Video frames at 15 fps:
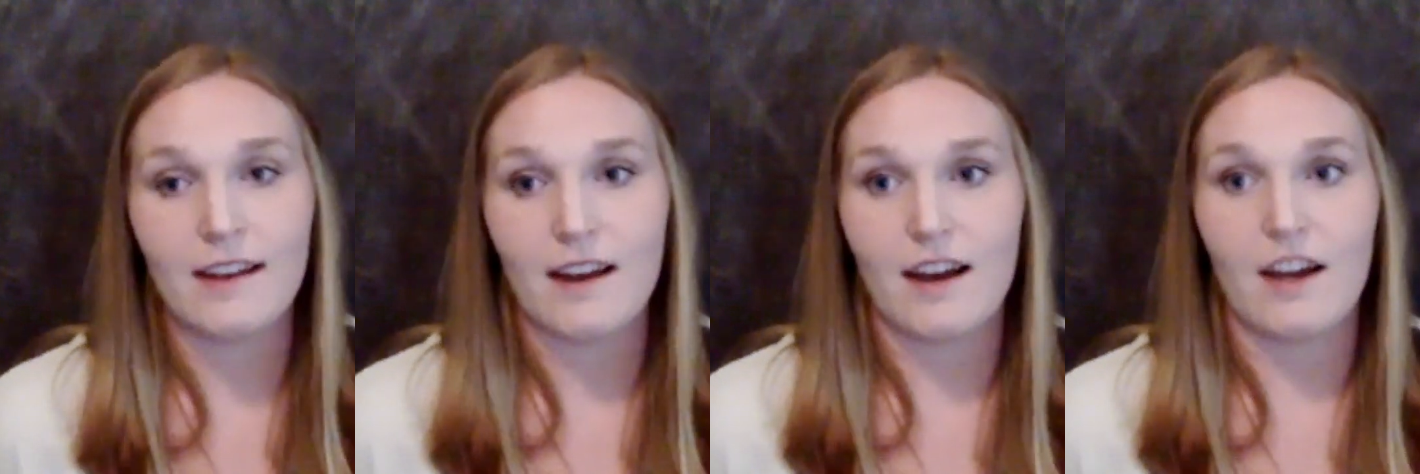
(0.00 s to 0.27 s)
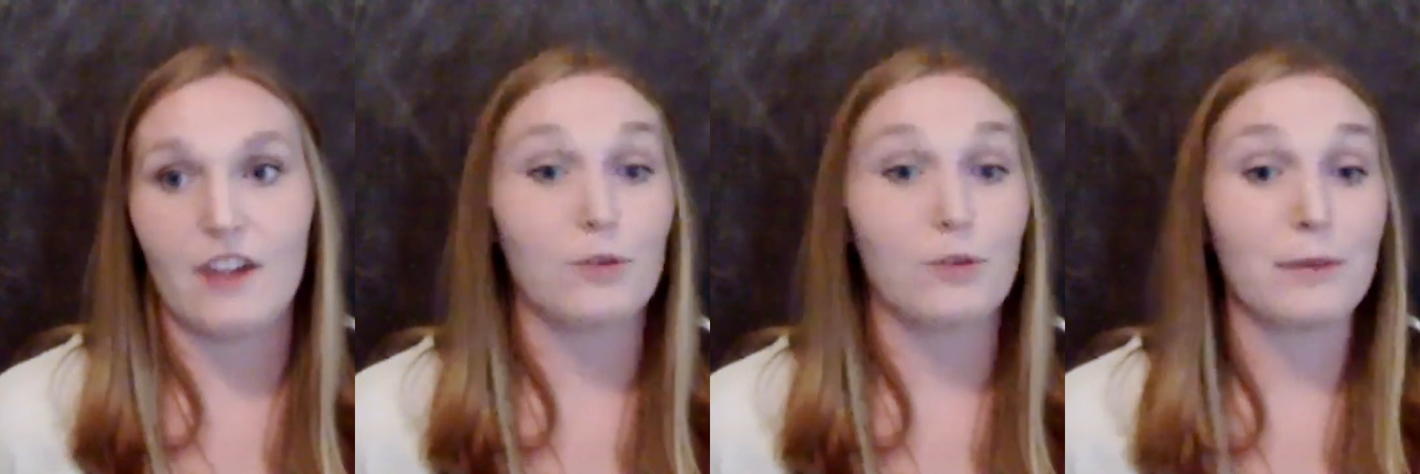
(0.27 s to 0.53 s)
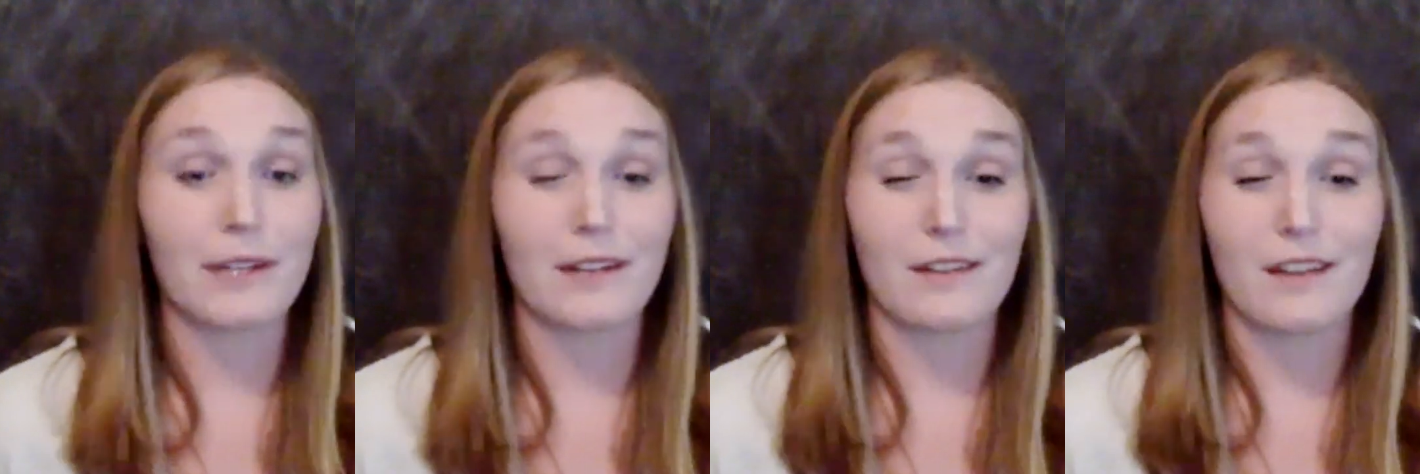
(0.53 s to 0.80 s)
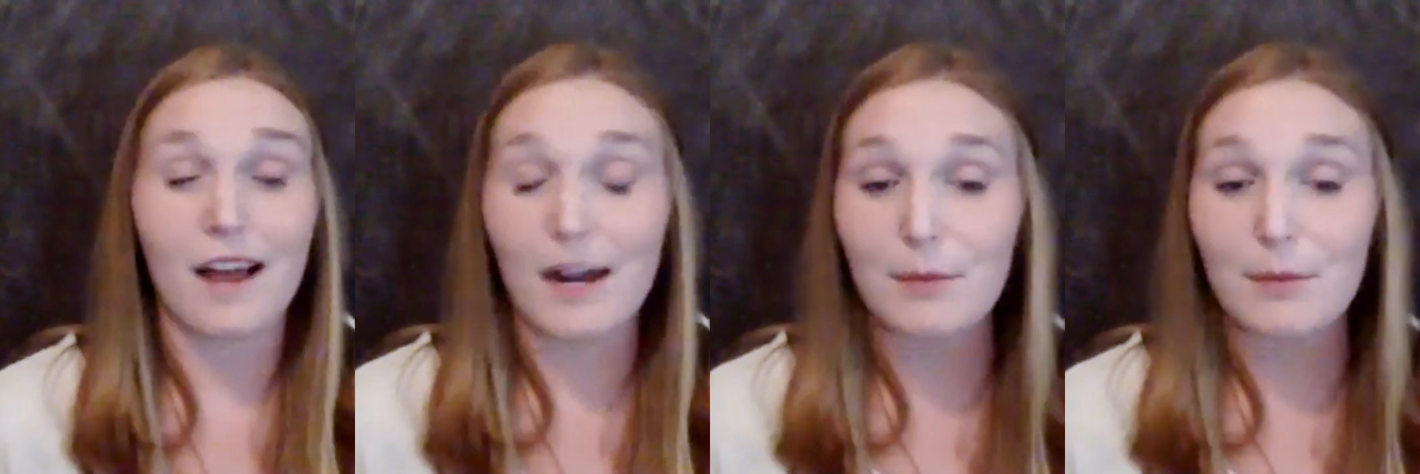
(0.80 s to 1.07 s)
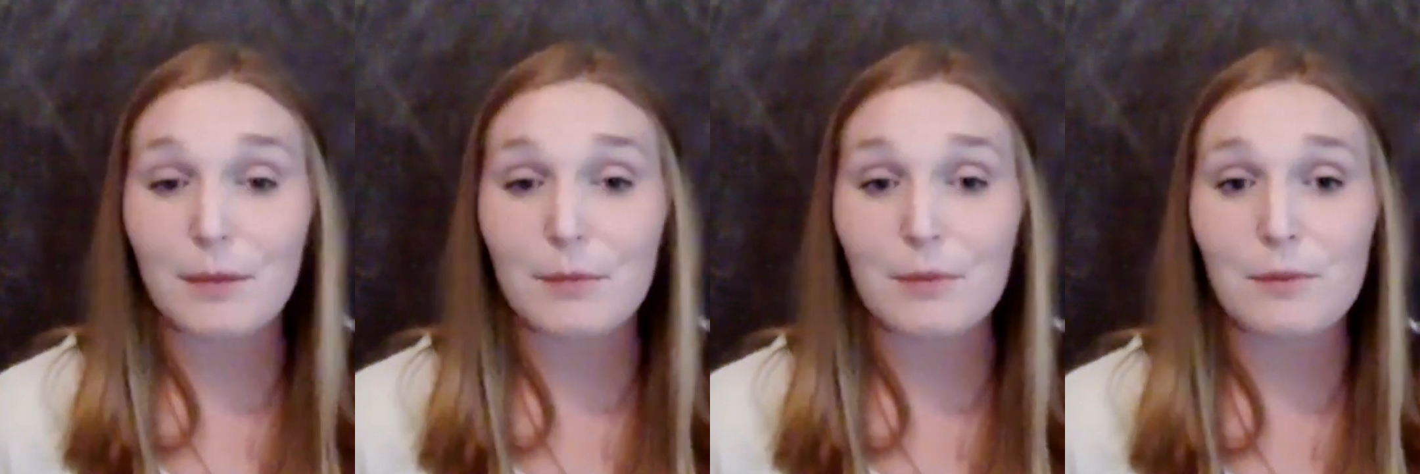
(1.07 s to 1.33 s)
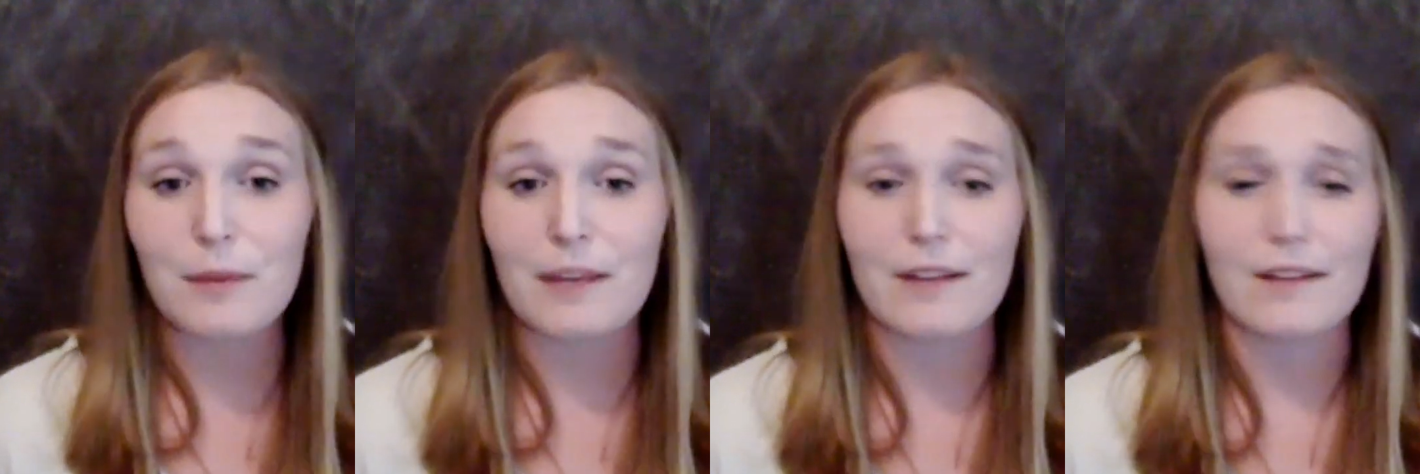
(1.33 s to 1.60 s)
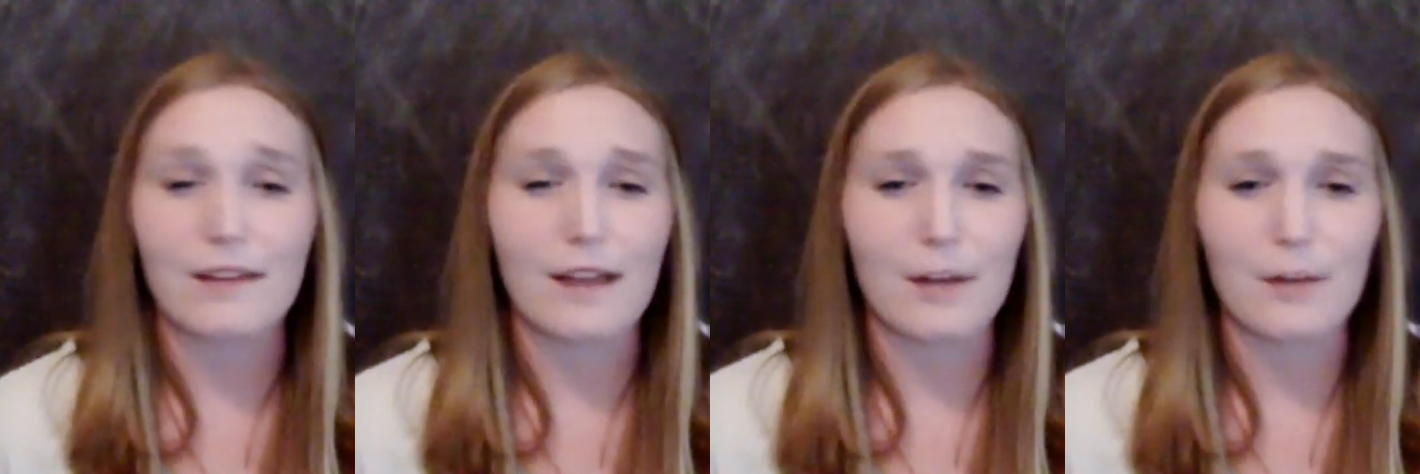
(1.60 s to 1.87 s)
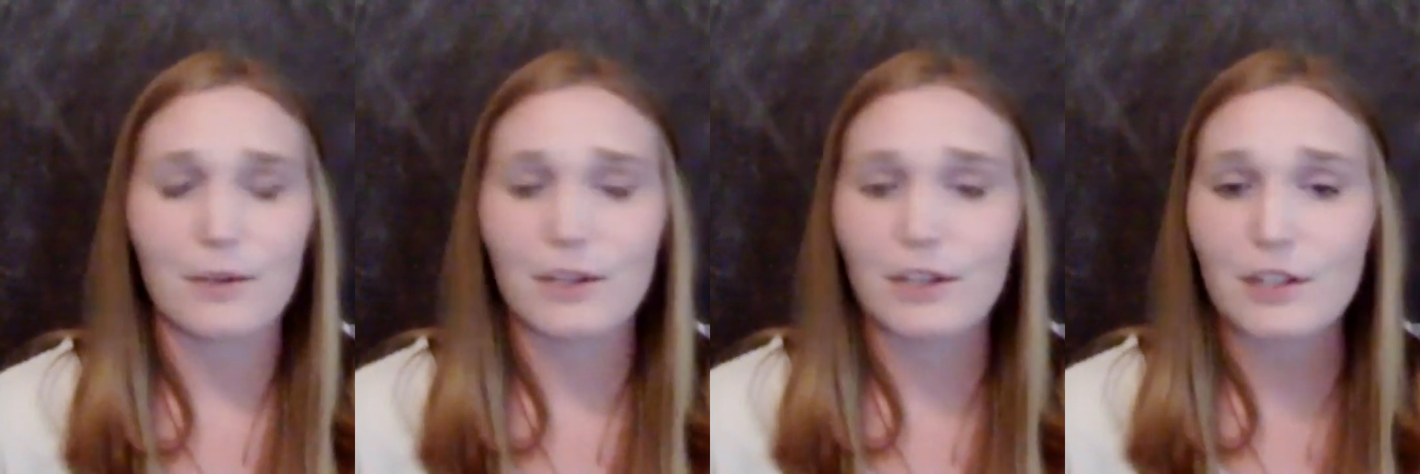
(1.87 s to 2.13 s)
Uh, you'll meet a lot of people, make a lot of
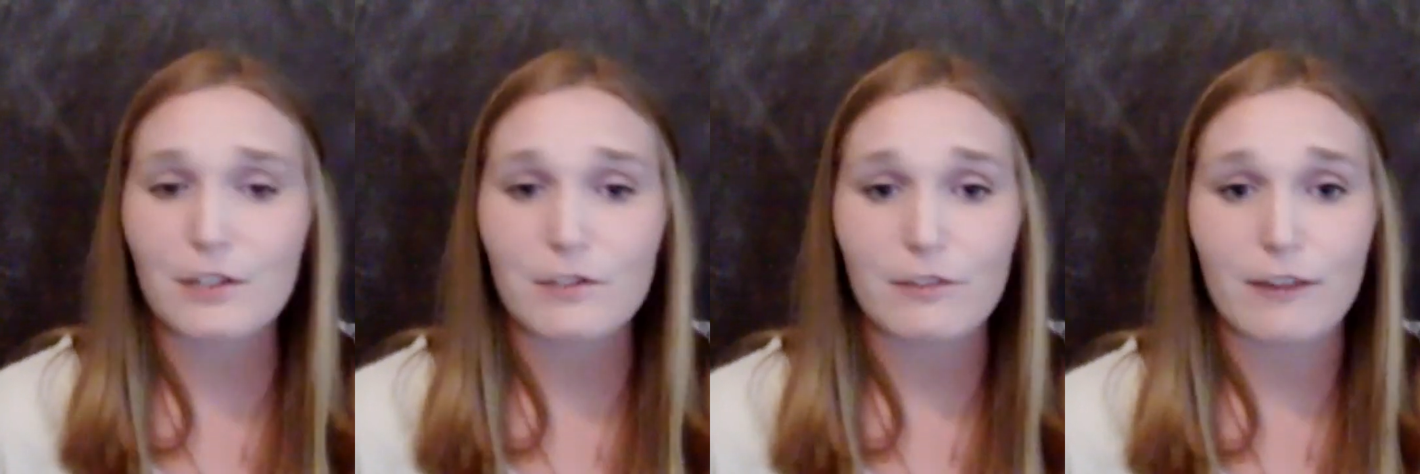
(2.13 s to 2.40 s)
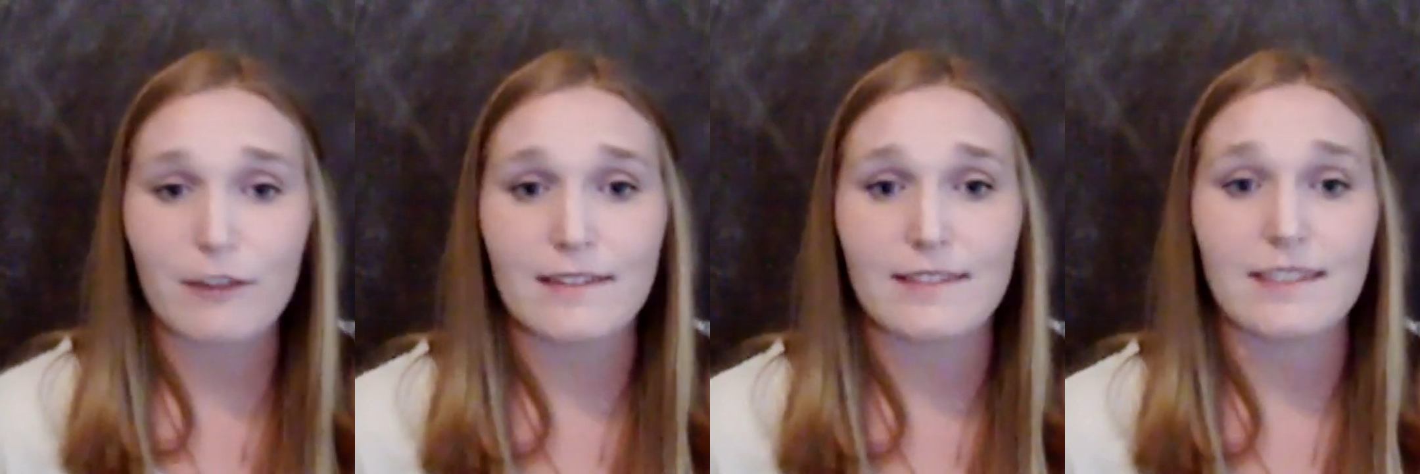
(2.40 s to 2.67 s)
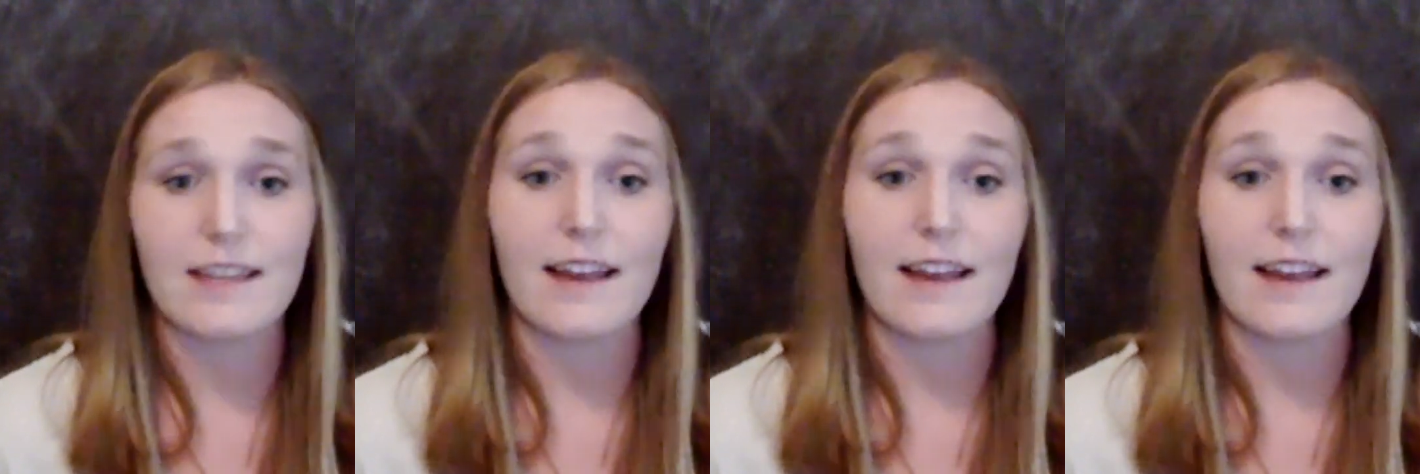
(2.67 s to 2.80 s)
really good friends,